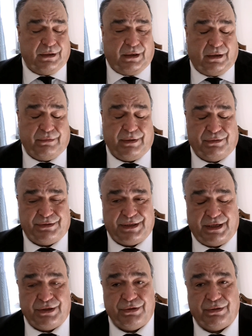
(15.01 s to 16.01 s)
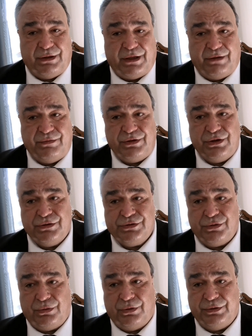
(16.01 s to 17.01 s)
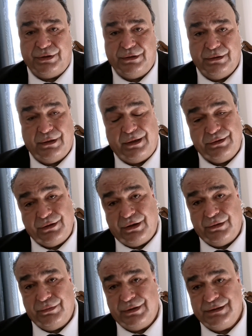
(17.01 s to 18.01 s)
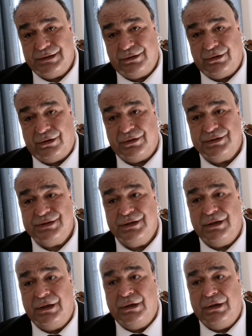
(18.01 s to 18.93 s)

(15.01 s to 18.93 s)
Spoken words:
Around 10 or 11 years old, I thought it was a curse.